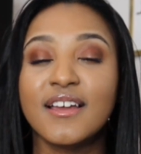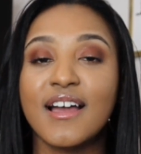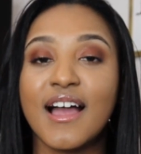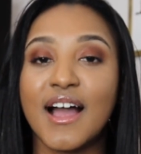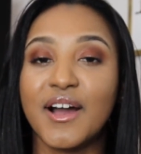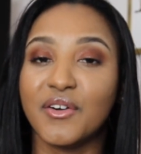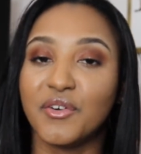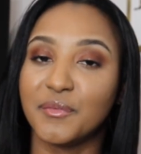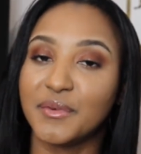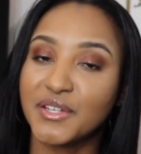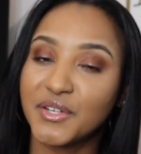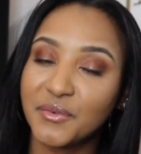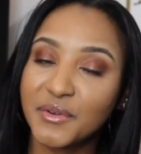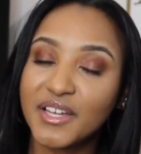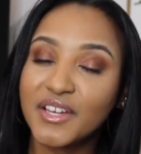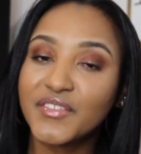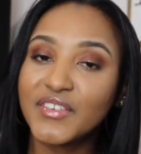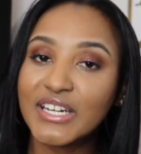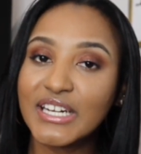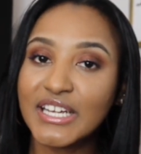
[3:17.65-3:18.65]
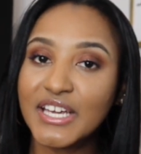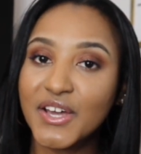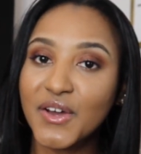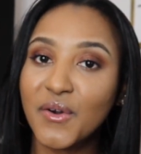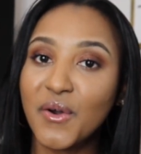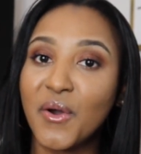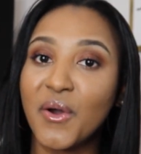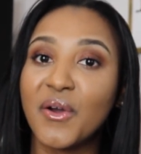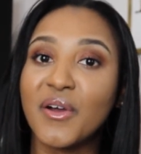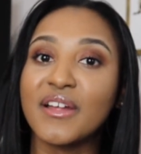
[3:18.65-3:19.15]
I will be doing a video
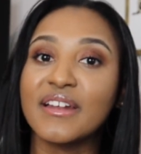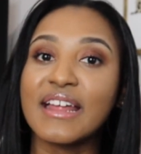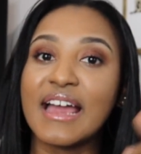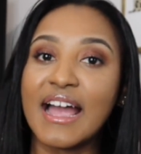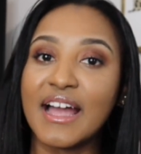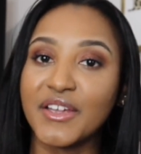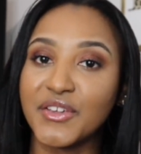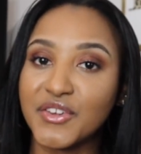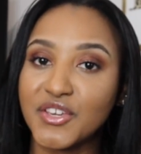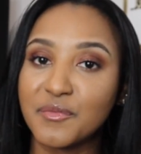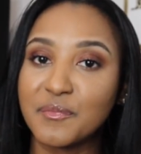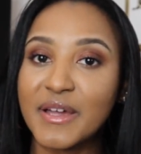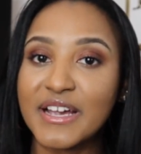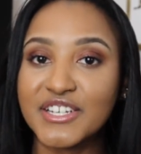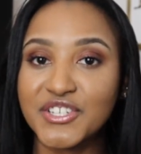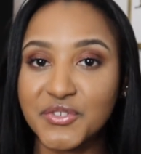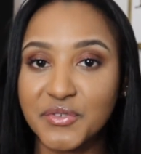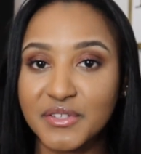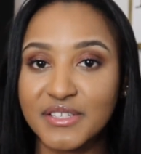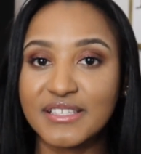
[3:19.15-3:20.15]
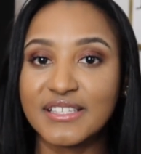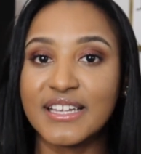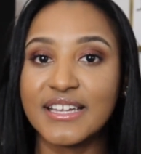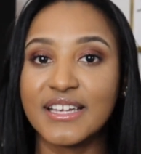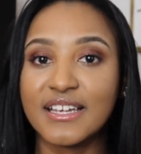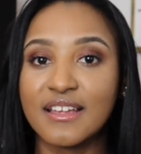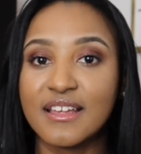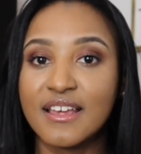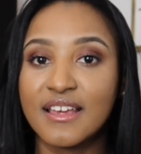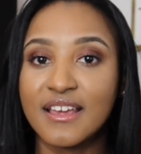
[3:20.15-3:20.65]
on how you can pass your real
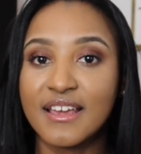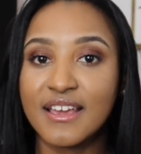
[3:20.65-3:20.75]
estate